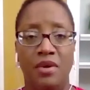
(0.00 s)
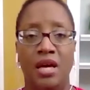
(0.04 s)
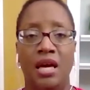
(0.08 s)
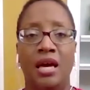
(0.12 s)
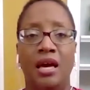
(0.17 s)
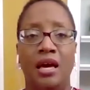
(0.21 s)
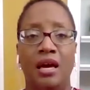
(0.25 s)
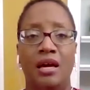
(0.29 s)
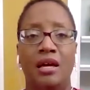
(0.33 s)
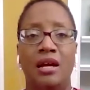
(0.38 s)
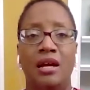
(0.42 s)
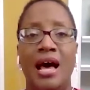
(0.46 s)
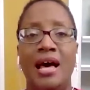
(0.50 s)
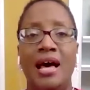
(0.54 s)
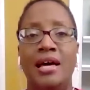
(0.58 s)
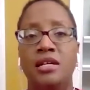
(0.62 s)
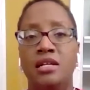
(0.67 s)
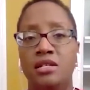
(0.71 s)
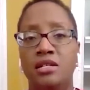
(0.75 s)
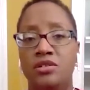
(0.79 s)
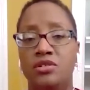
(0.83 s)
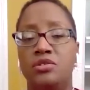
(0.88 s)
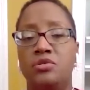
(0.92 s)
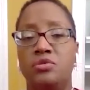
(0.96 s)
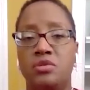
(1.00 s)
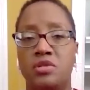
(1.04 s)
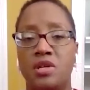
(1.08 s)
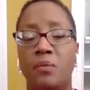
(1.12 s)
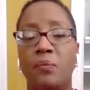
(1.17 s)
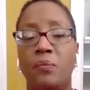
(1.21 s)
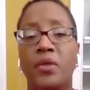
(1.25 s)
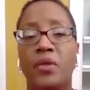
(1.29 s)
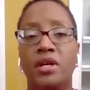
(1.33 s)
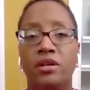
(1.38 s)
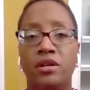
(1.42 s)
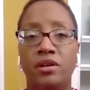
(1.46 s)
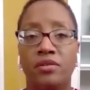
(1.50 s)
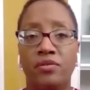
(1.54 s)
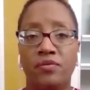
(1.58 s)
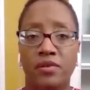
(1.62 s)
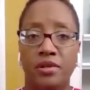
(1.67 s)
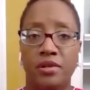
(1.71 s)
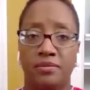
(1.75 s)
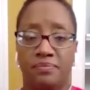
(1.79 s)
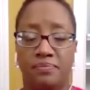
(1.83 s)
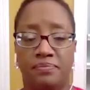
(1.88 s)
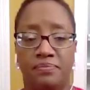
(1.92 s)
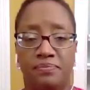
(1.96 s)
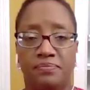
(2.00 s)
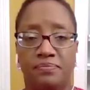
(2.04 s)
and I need to do something different?